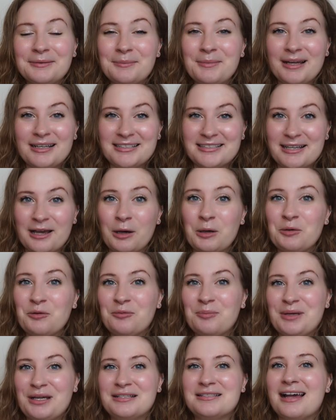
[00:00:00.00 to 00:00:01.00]

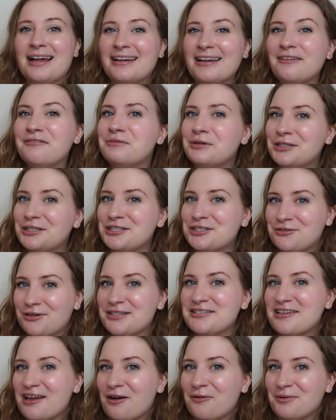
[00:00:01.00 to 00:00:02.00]
myself because I get very
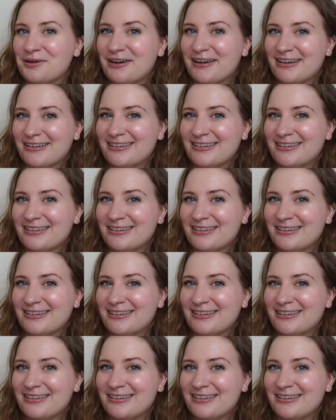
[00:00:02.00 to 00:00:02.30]
stressed out when I